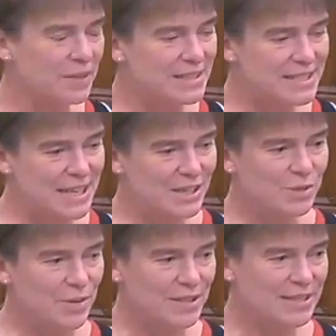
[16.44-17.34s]

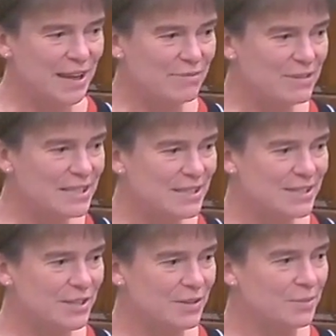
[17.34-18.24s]
constituents have
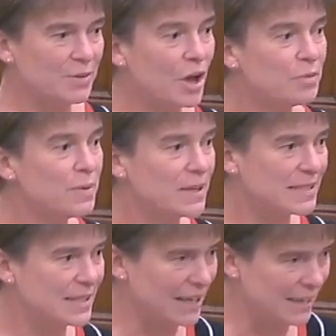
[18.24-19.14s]
written to them
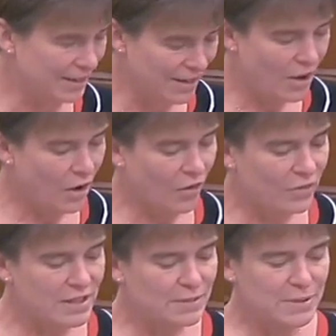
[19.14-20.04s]
copiously
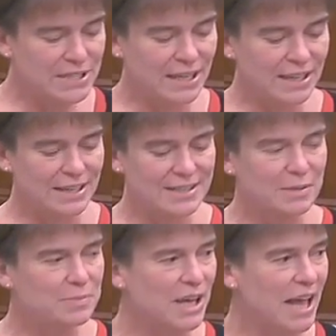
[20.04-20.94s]
on this particular
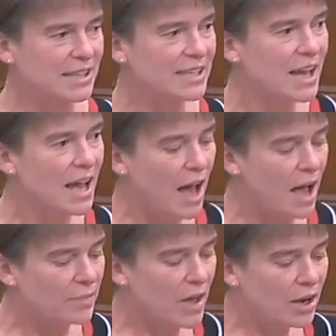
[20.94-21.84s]
subject.
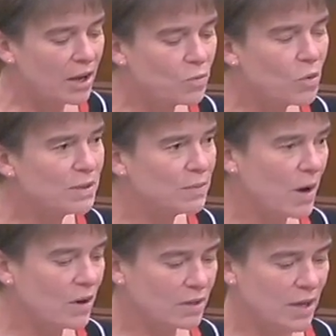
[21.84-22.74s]
And I warmly
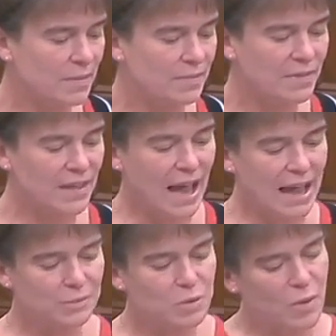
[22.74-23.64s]
welcome the
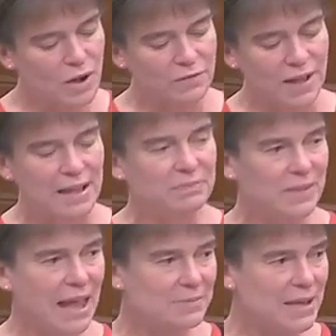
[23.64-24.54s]
Animal Welfare
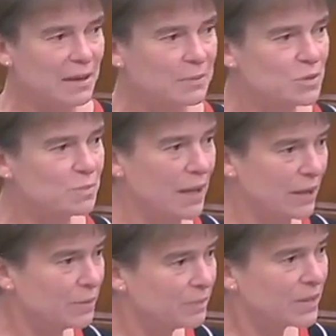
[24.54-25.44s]
Kept Animals
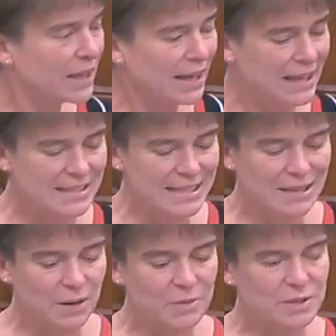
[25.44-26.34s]
Bill.
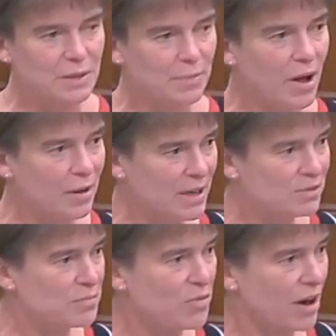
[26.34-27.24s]
Indeed, I was the
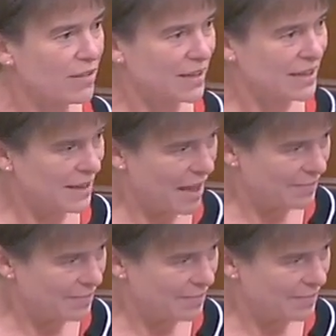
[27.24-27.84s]
Parliamentary Private